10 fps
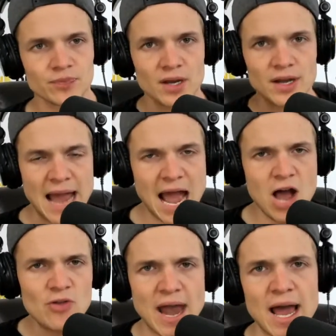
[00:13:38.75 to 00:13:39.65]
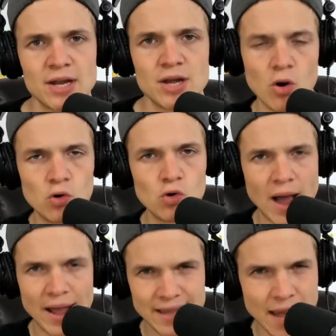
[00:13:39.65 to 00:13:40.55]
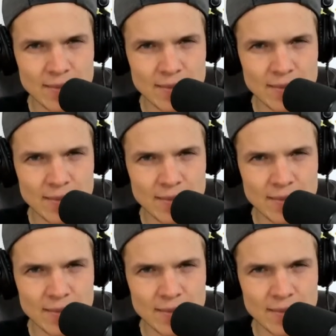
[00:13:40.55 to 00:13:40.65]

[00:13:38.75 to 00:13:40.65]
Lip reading: now that I know who I am,